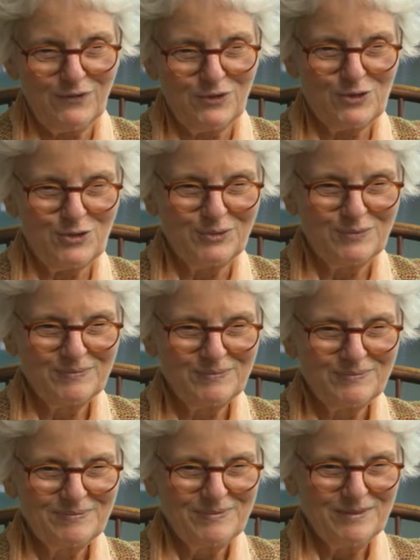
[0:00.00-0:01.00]
for you.
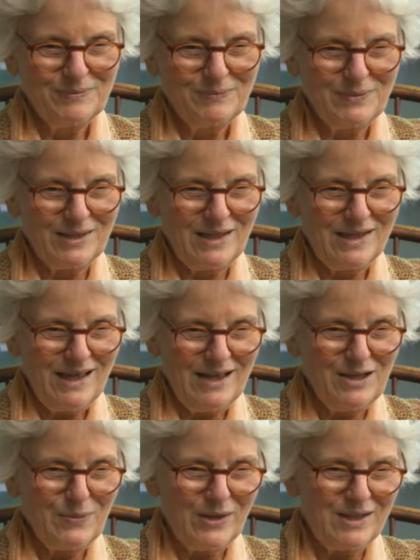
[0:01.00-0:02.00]
But
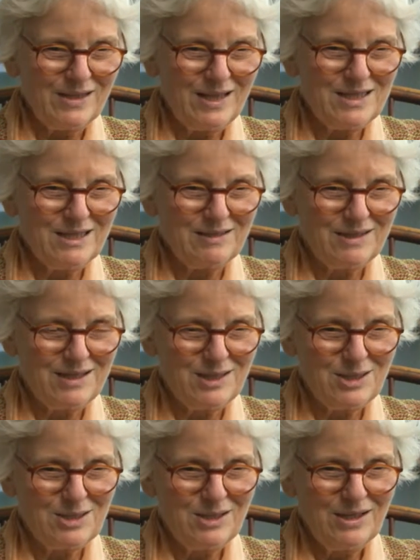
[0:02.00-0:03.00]
anyway, it's a, it's a,
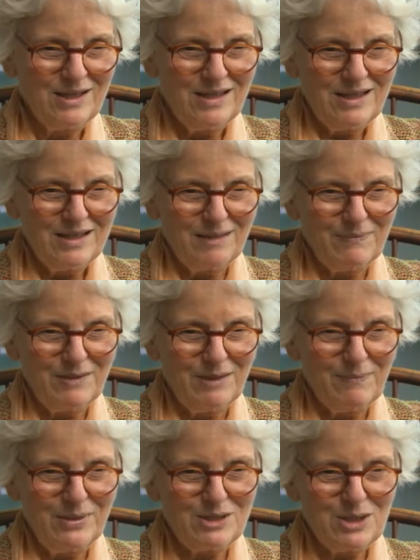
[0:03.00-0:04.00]
the,
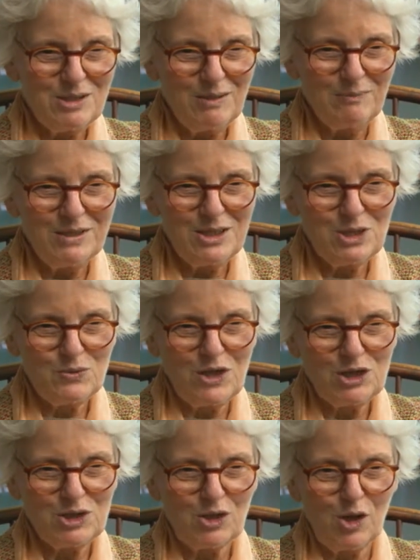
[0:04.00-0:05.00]
the
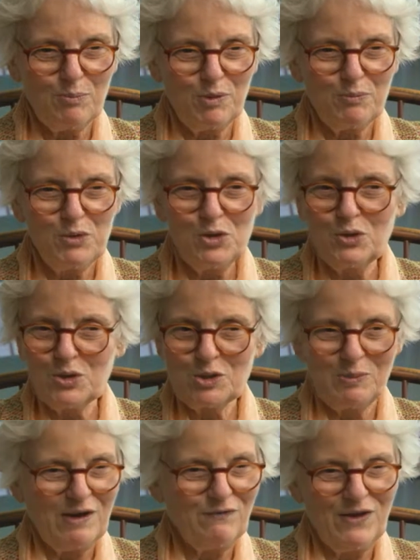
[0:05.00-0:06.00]
administration are bemused
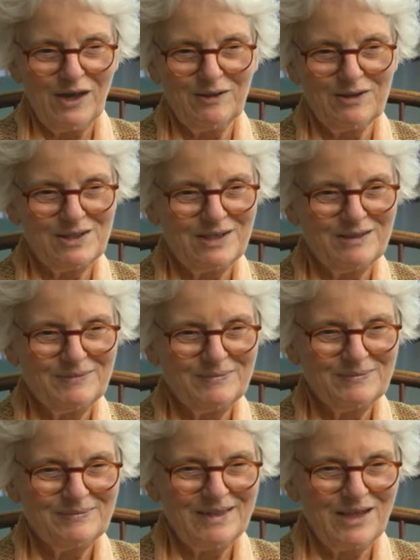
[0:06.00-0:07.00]
by faculty.
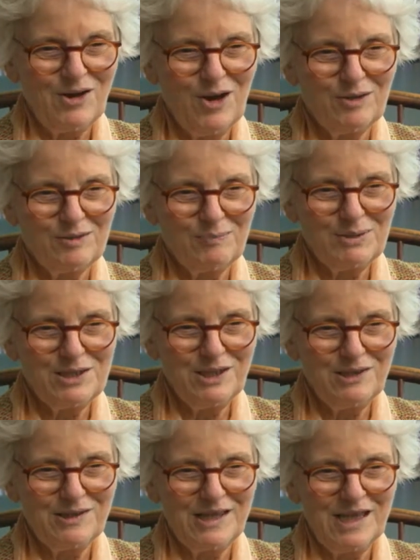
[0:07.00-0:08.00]
They can't,
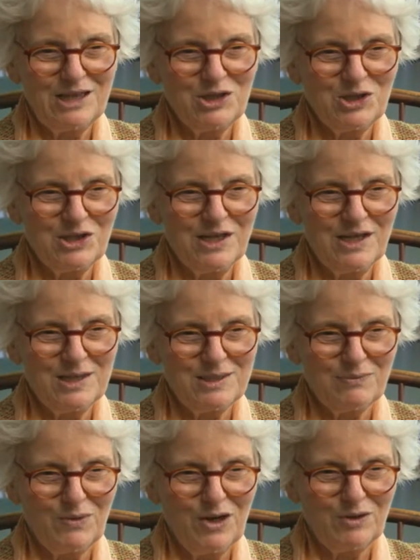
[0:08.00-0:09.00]
particularly engineers
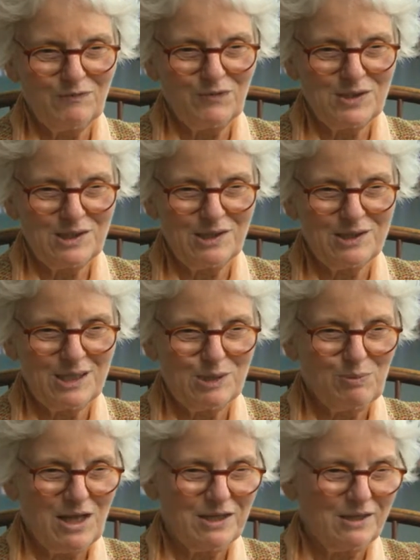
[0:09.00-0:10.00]
around facilities
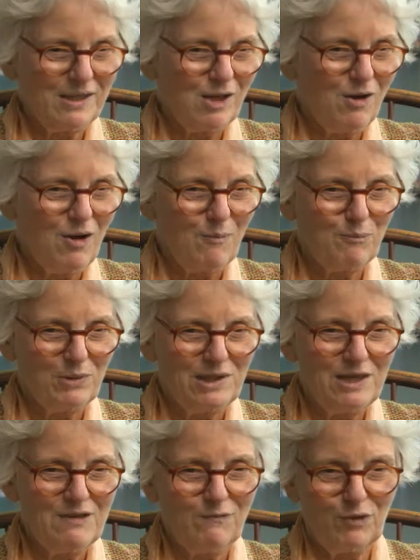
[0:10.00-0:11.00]
planning, they can't
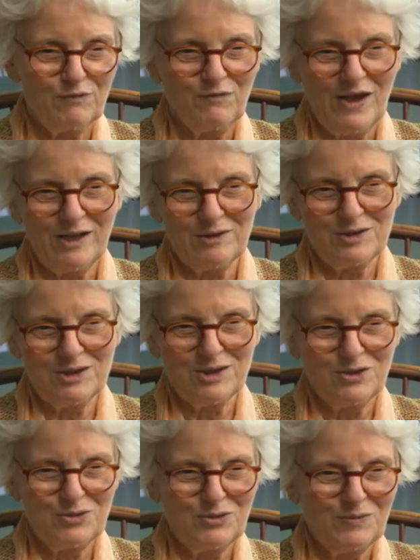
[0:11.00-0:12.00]
believe what faculty
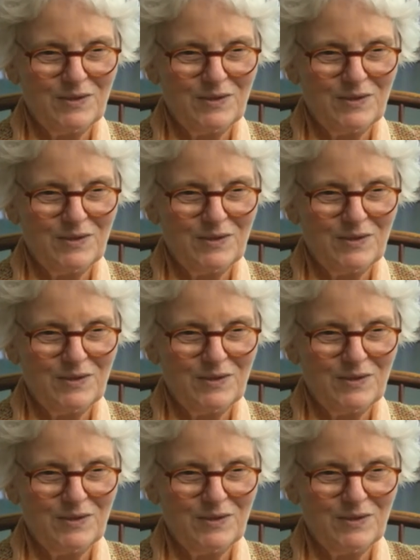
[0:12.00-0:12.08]
do.